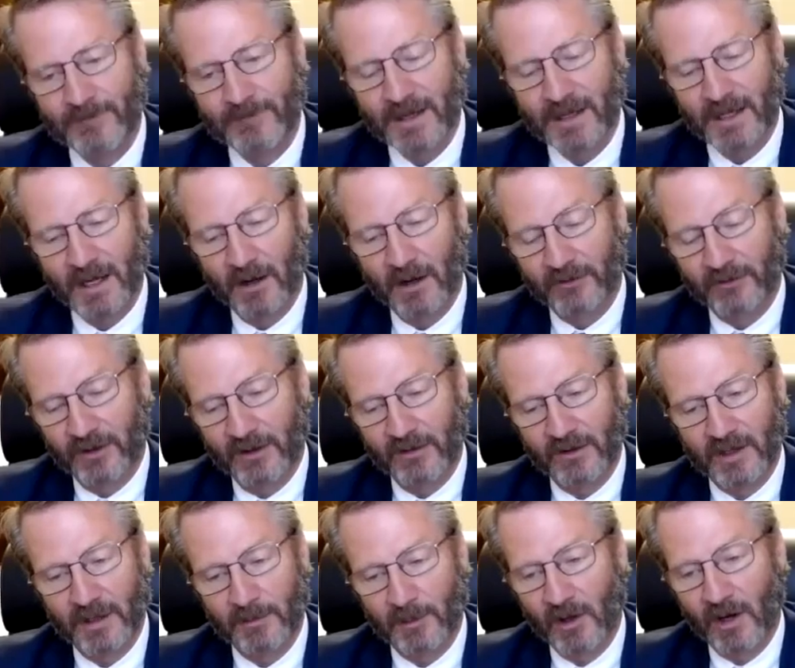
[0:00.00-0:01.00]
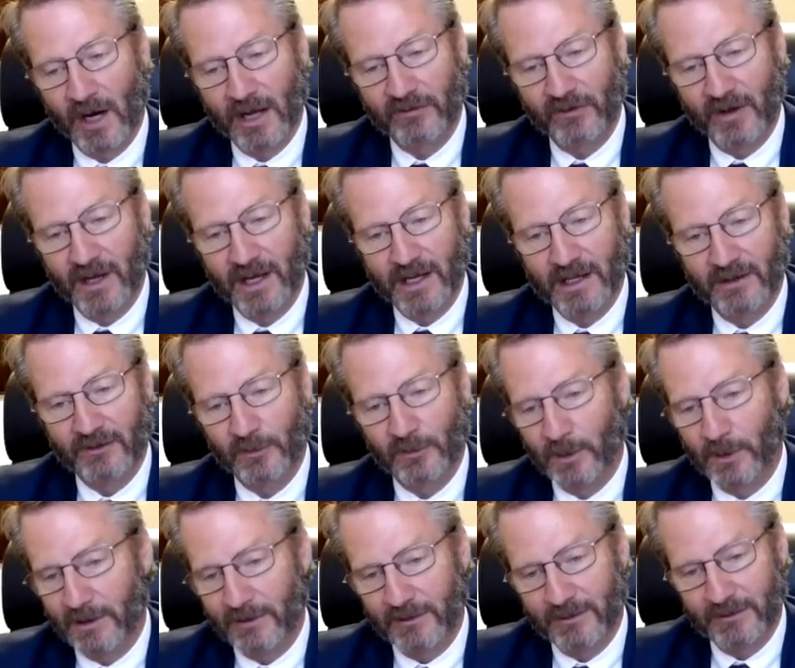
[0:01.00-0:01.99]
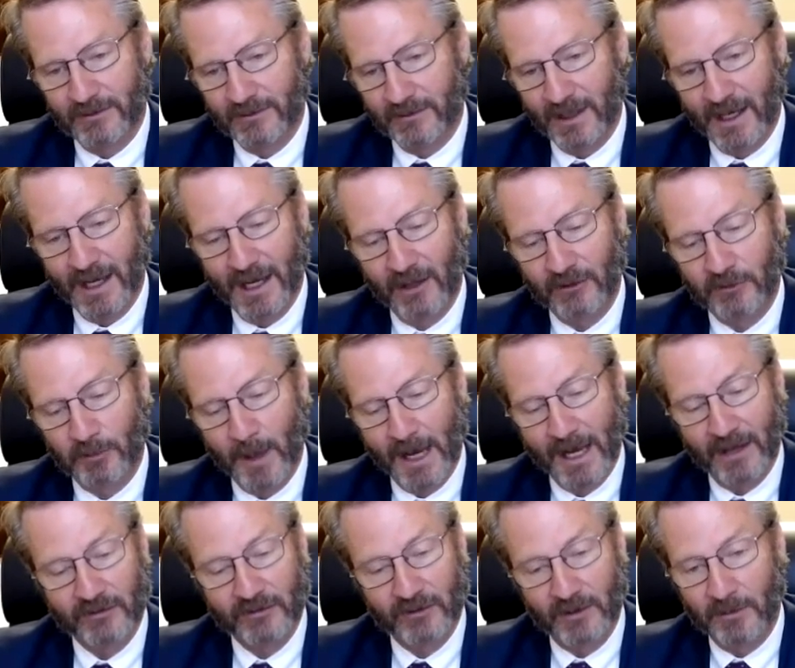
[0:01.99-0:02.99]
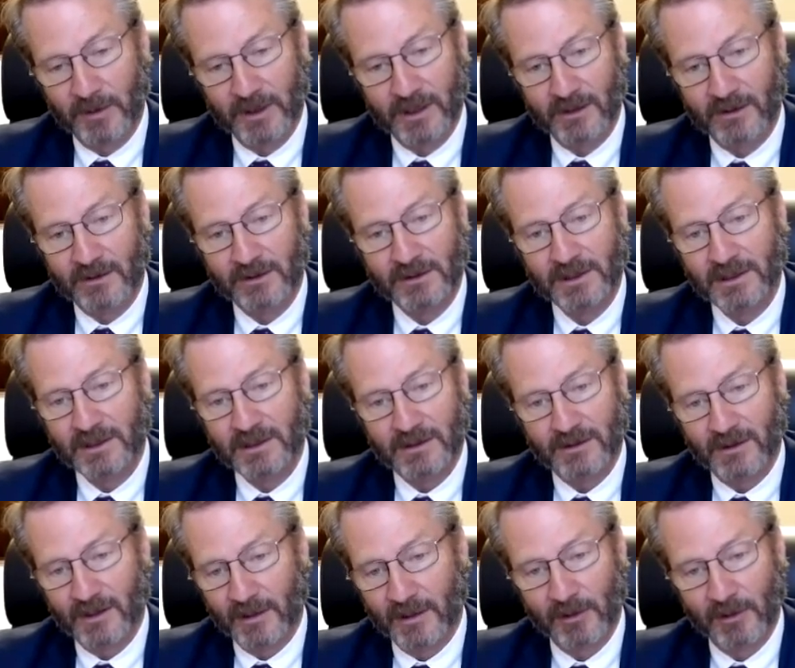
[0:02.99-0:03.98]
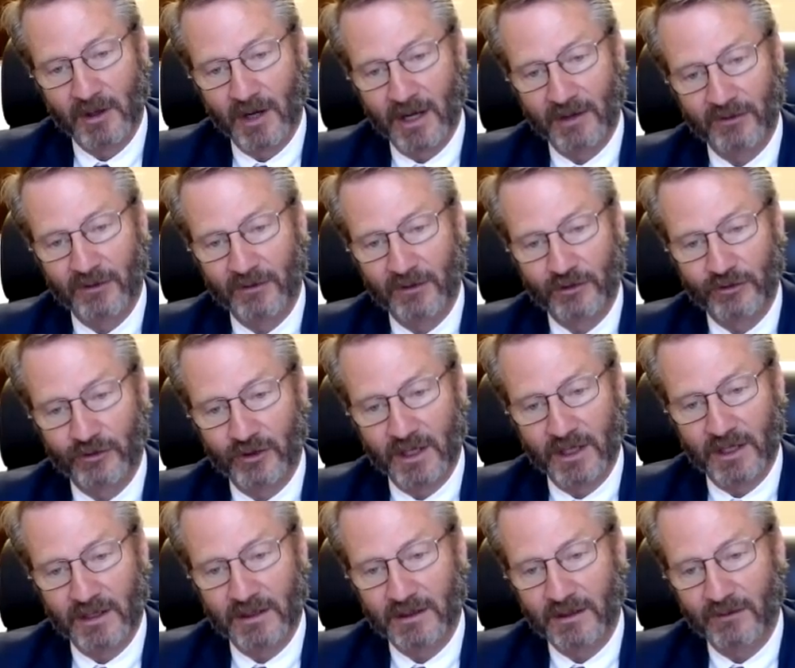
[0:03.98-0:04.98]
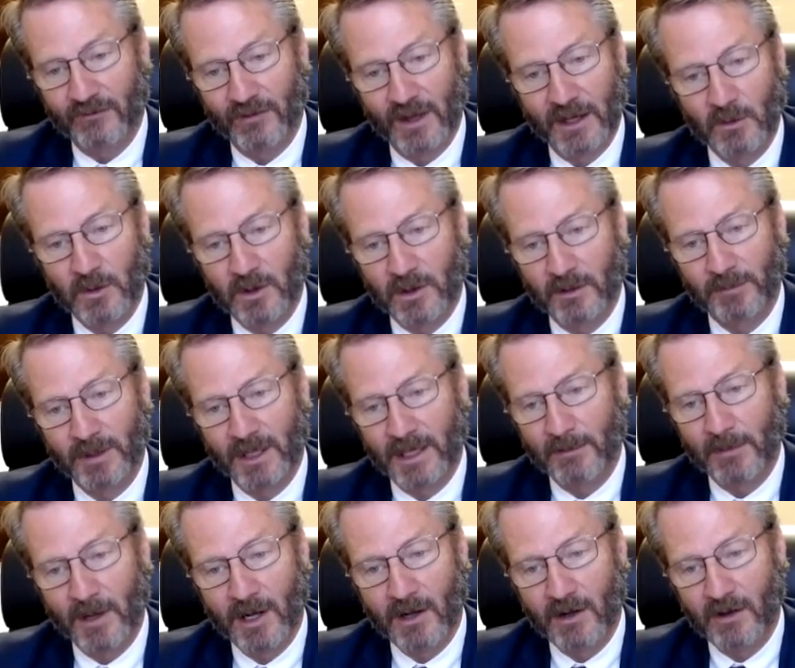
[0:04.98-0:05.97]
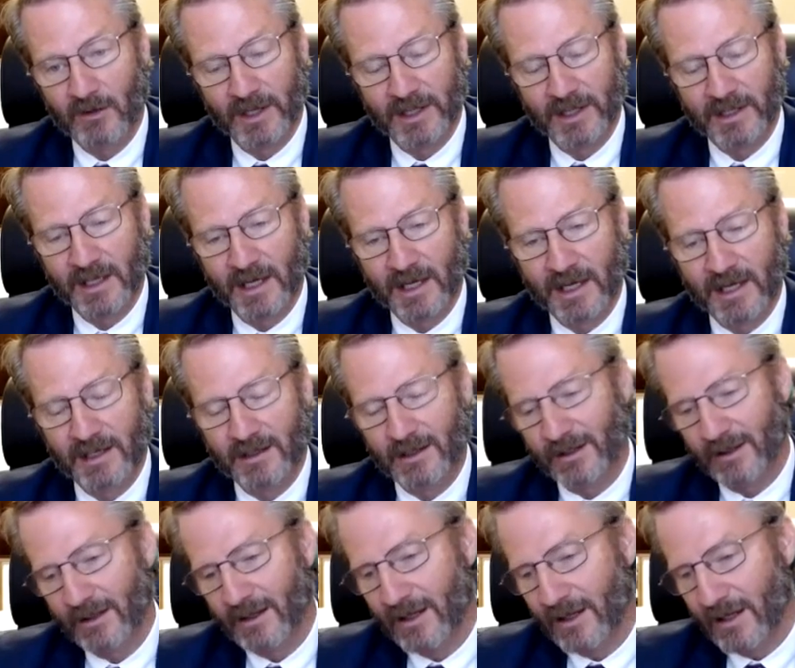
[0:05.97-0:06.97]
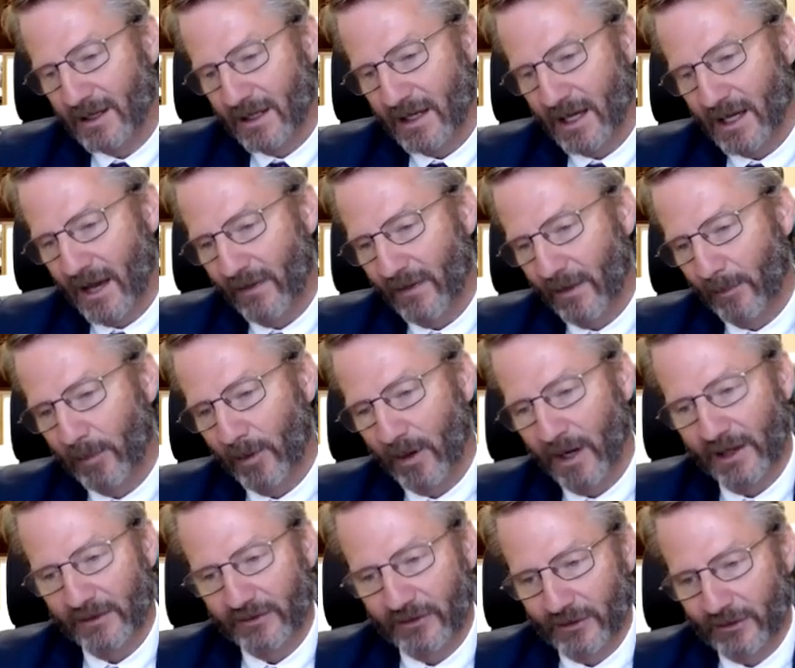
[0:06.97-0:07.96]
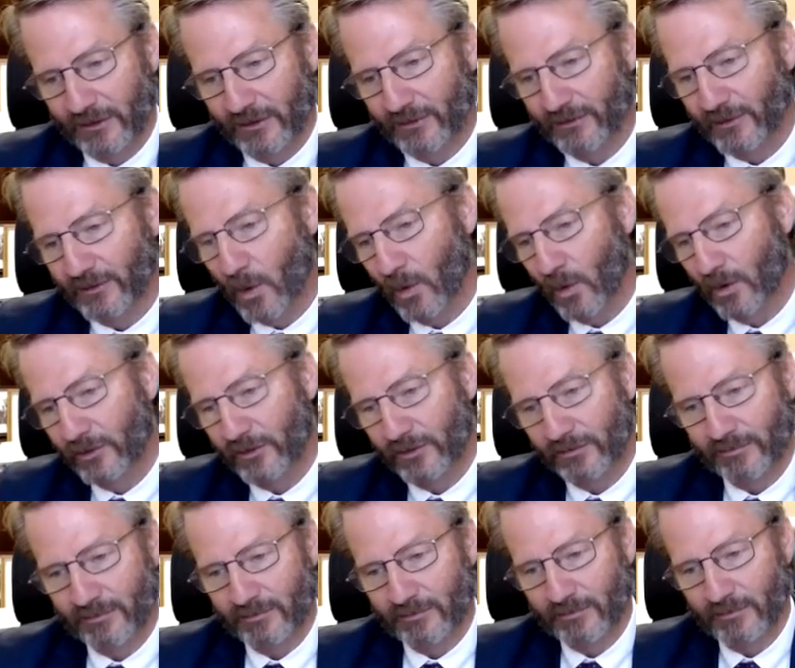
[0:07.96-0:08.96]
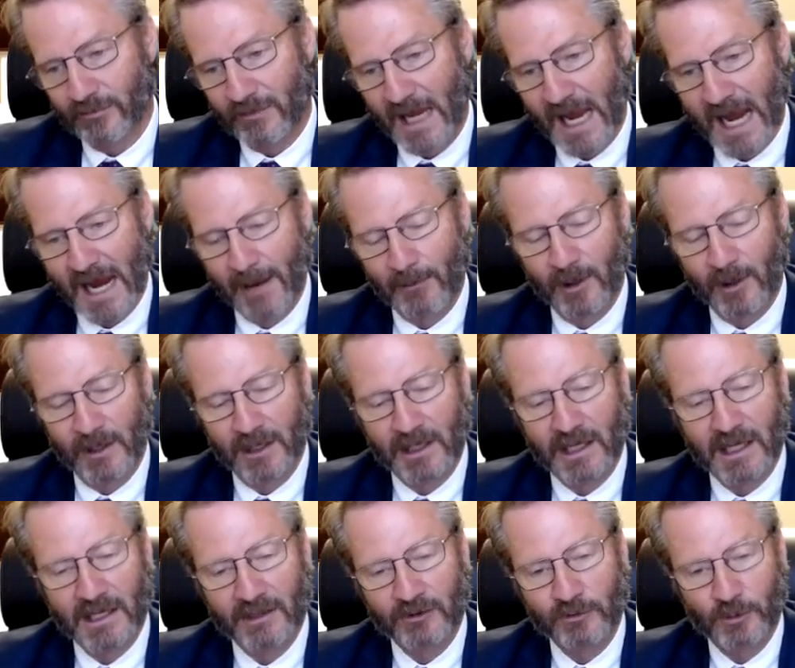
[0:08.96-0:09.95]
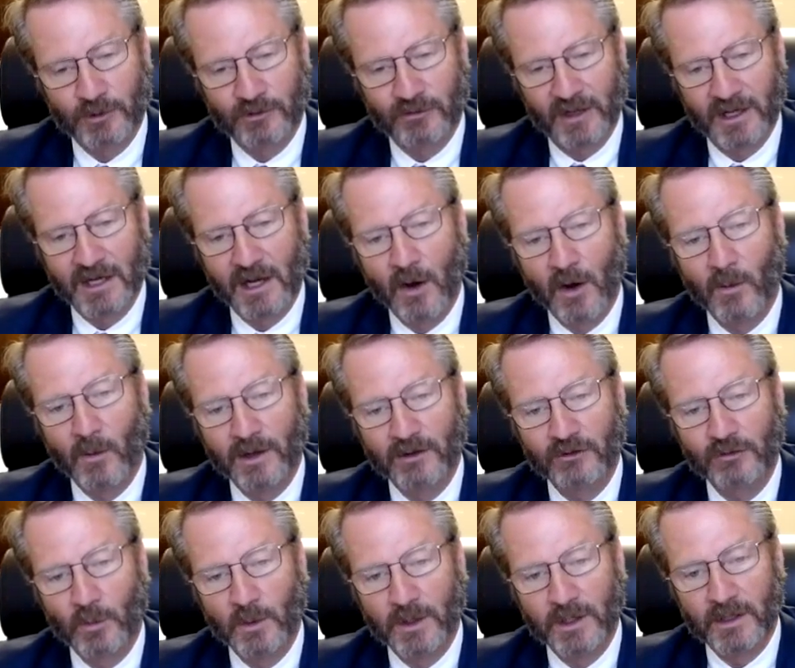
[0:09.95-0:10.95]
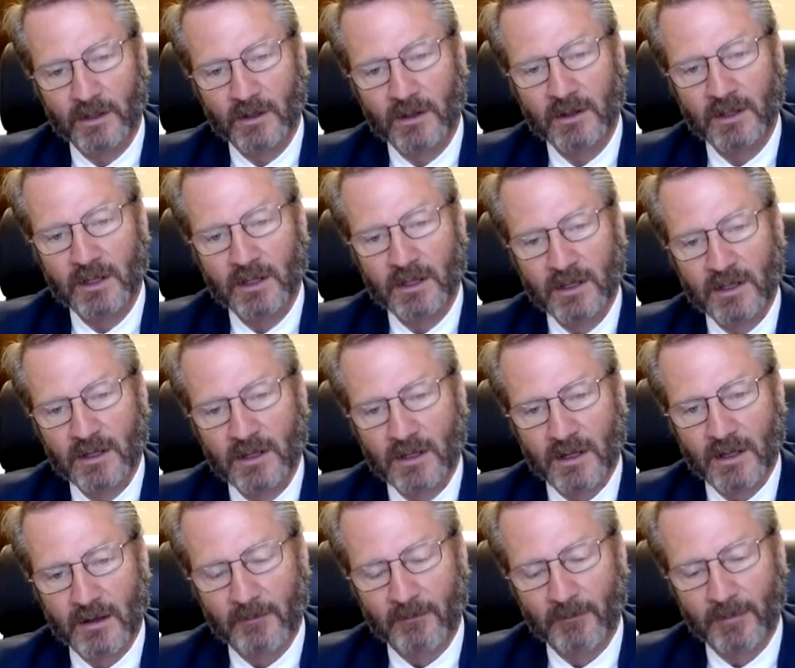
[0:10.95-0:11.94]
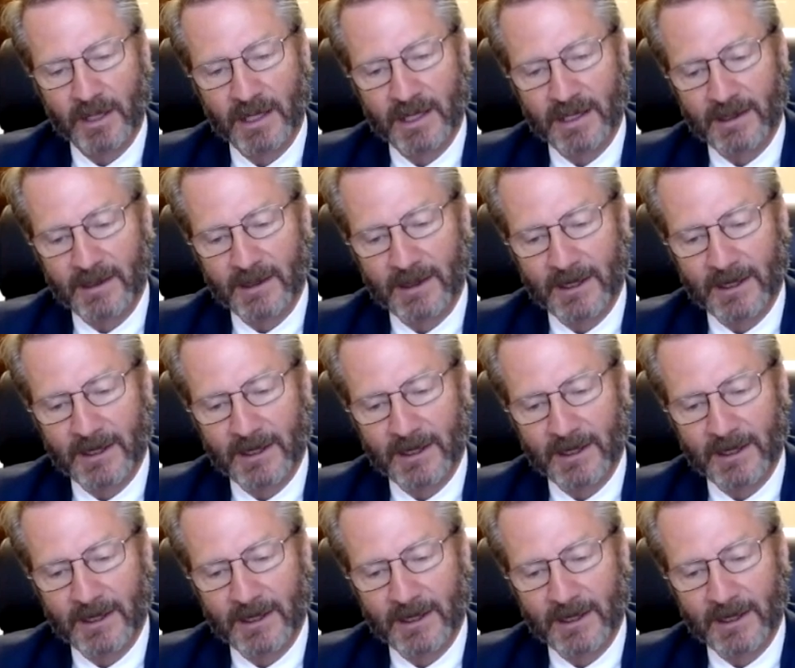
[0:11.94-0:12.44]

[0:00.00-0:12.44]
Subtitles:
it's in the Democrats' hands. The House passed a bill. The Democrats in the Senate, if they want to play ball, they can. And the press is, of course, hammering us, which they always will. But